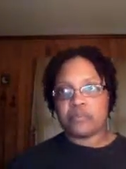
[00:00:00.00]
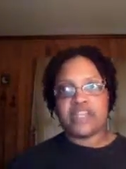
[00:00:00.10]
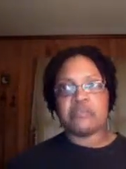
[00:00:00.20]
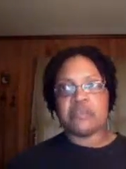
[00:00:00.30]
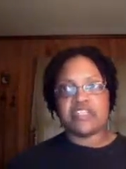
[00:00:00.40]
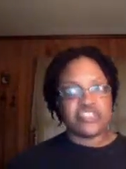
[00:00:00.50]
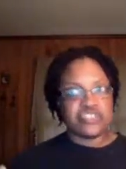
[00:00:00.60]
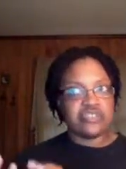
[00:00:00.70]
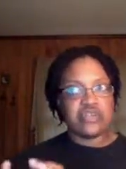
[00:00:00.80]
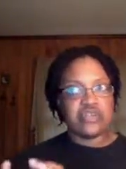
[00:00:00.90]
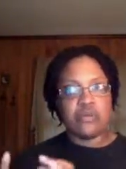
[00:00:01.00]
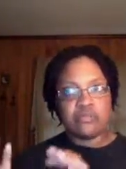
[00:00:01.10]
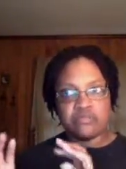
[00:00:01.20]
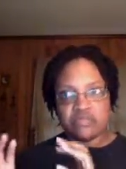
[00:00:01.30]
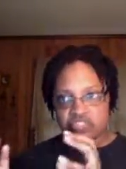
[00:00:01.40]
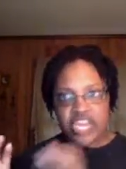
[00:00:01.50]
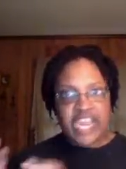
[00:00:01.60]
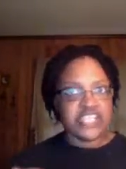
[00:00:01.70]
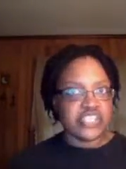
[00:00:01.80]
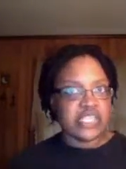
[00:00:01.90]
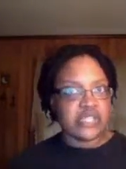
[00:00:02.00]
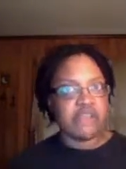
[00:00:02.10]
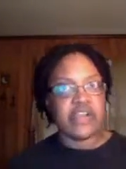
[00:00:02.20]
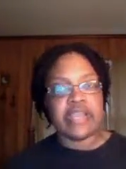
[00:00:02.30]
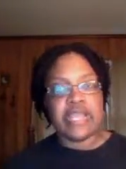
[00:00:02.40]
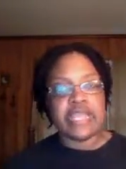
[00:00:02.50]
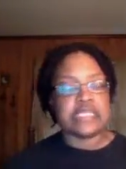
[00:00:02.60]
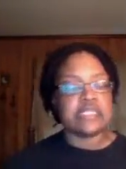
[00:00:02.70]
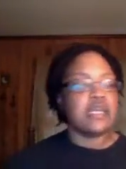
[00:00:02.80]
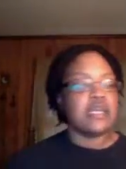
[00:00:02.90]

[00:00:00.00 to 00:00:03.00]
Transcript: pretty much, you know, changing in the very end.